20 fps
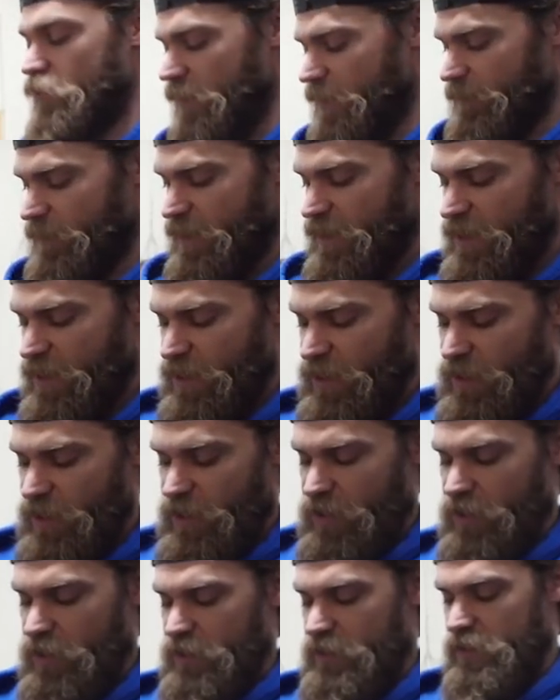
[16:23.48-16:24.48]
grip.
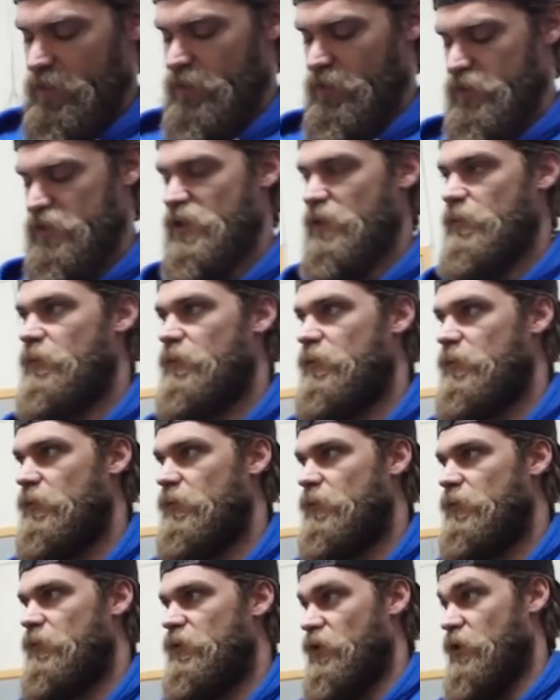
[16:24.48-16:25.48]
You're
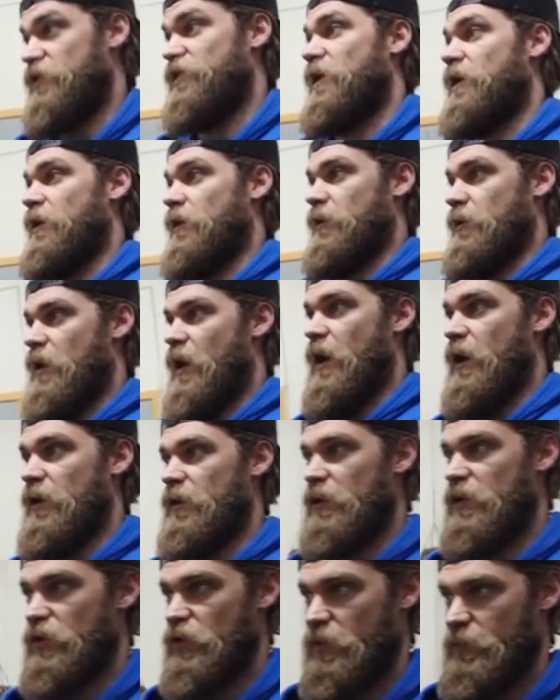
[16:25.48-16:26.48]
standing,
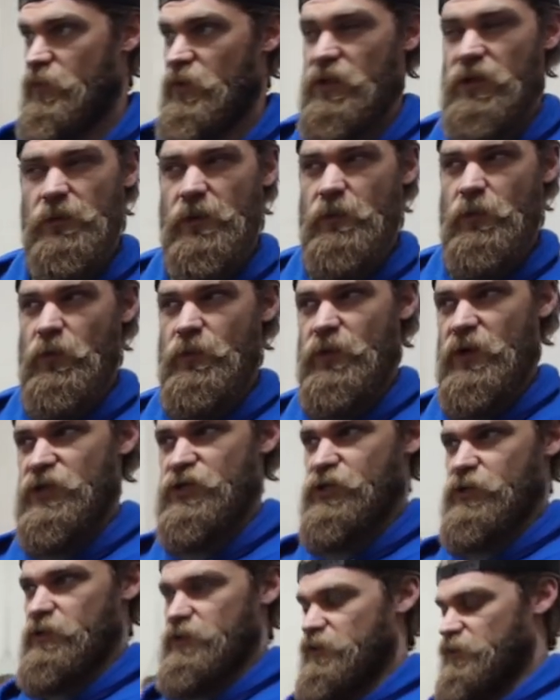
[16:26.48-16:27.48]
yeah. And you can put a little bit more
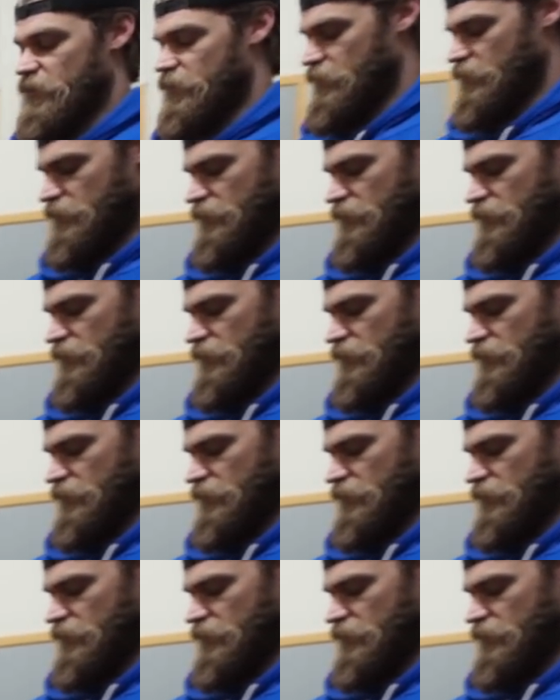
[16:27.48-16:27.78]
pressure on the